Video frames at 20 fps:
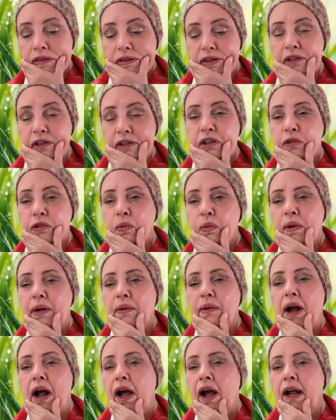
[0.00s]
This is
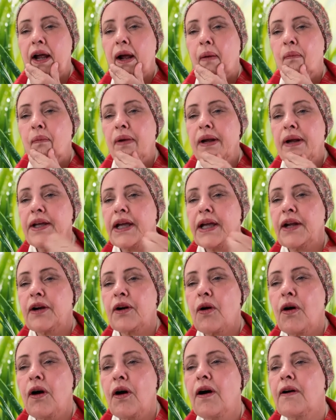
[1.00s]
where I we get
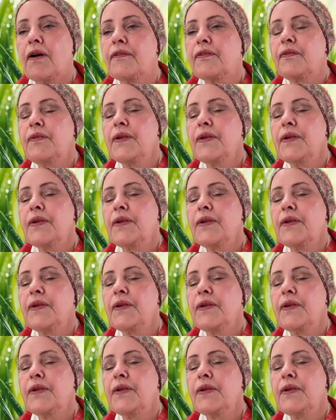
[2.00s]
off.